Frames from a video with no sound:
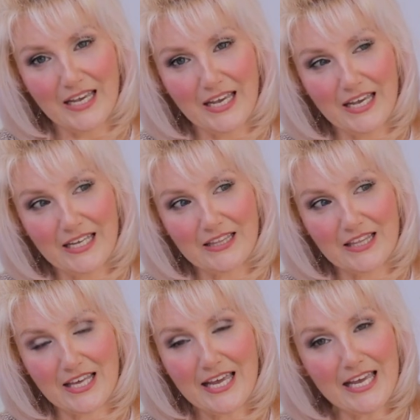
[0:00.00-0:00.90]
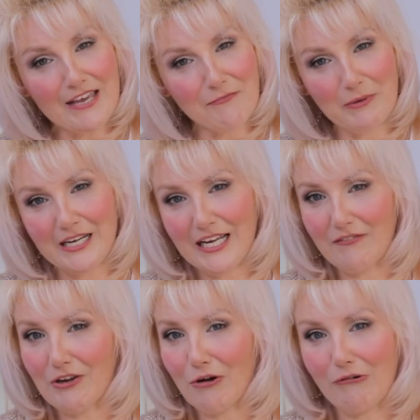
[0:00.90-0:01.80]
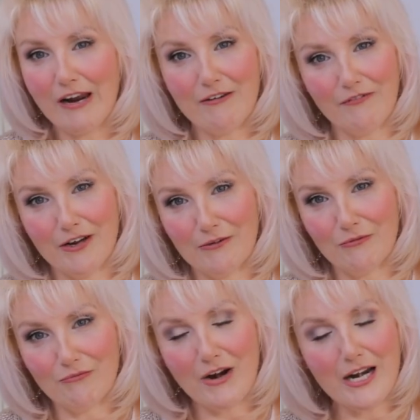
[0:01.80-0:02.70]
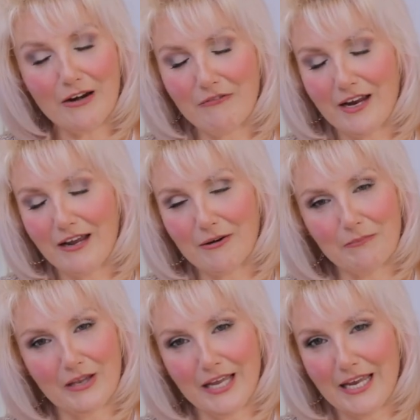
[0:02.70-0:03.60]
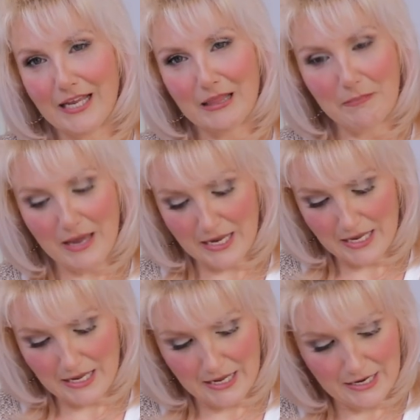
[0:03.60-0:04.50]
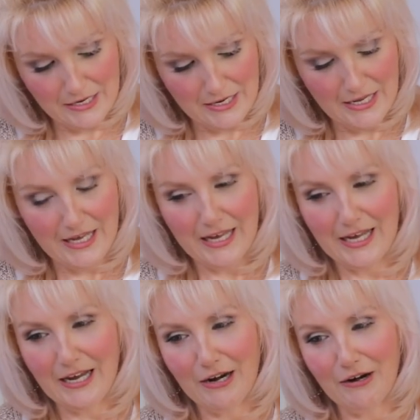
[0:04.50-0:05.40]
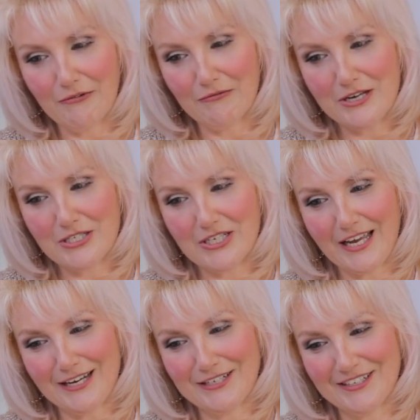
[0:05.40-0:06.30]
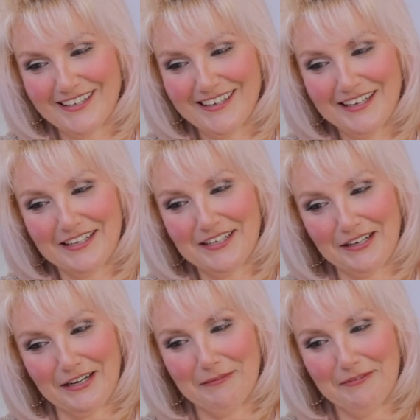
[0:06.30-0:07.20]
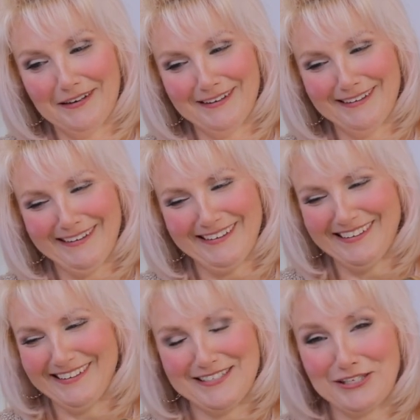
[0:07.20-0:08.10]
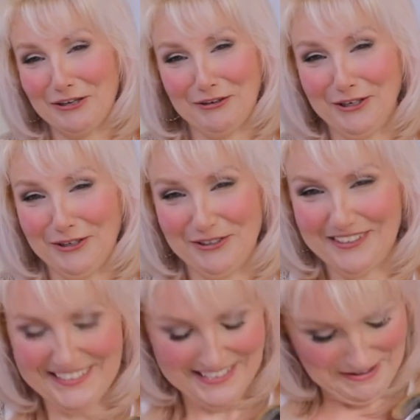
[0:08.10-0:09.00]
And they have been having great fun, running around and playing in the backyard. Rusty, look at him. He's so cute.